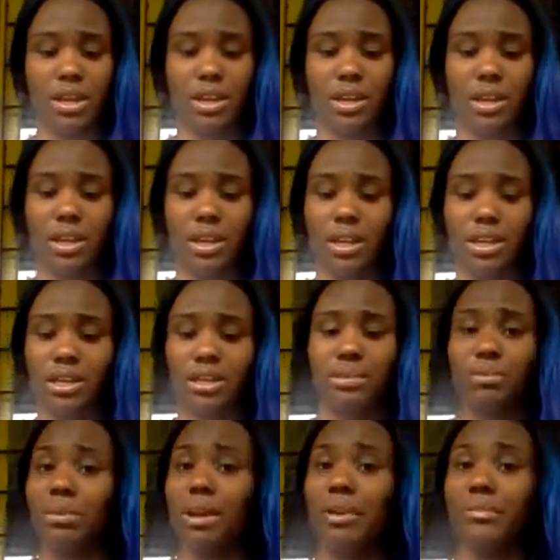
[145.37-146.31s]
it
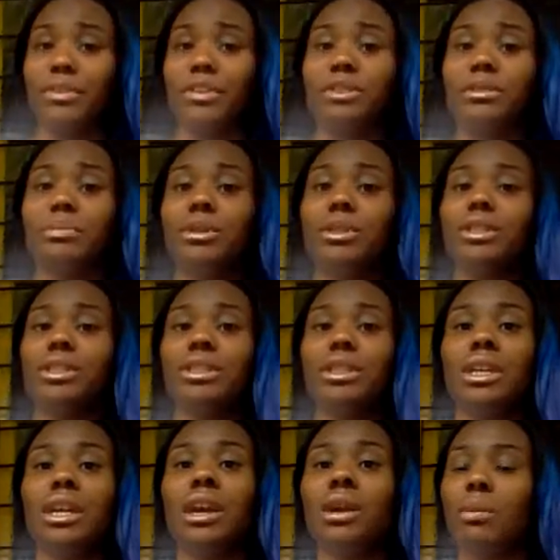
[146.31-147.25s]
is, when I first purchased
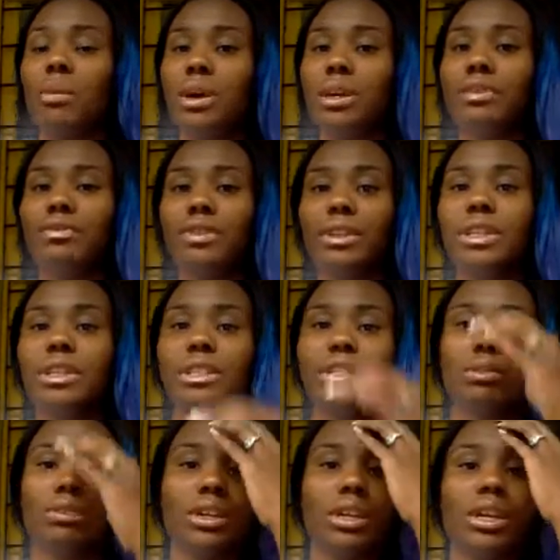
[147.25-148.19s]
it, it was really
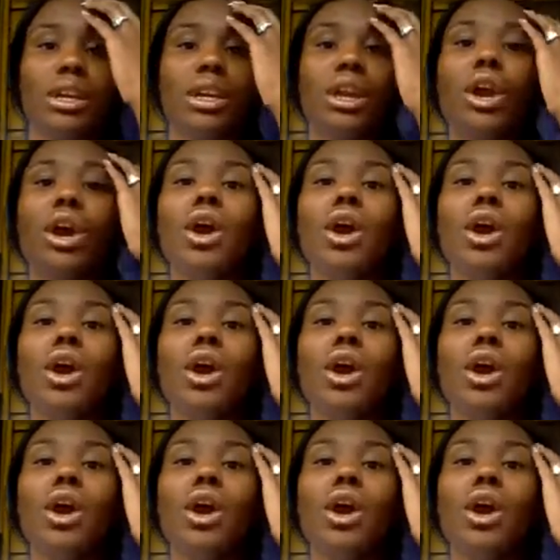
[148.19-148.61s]
silky,